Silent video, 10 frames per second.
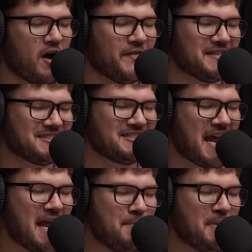on the
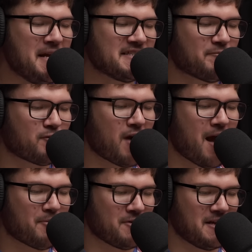same piece of
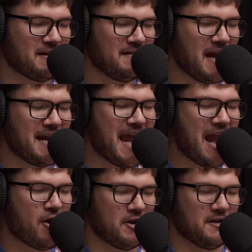property they
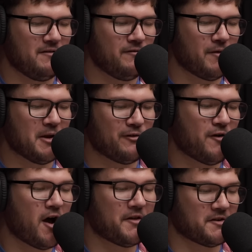inherited from their
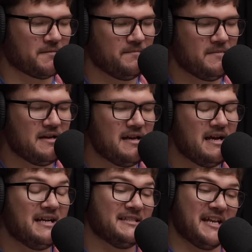father.
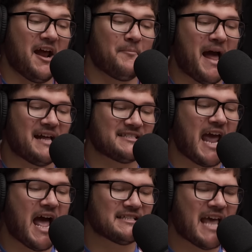Today on Past
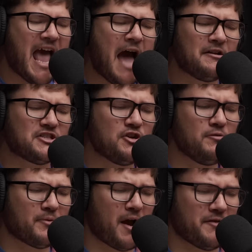Gas, how did two
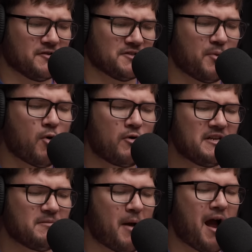brothers born
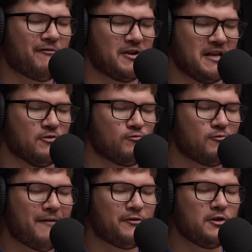into poverty
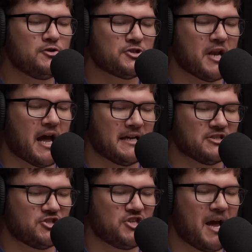
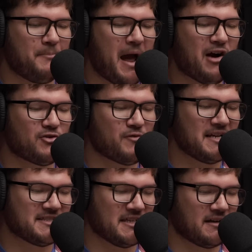revolutionize jet-powered
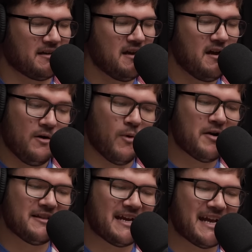racing? Where
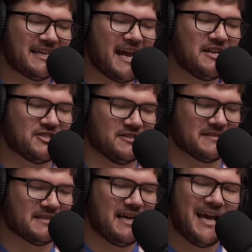did they get the
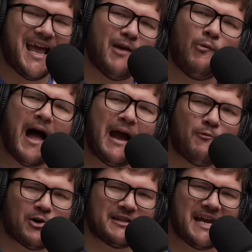engines? And why
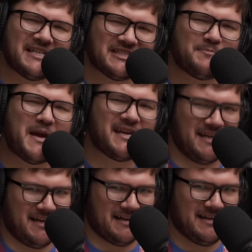weren't they
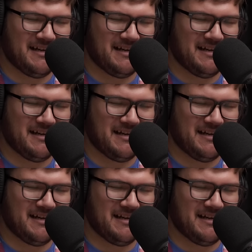speaking?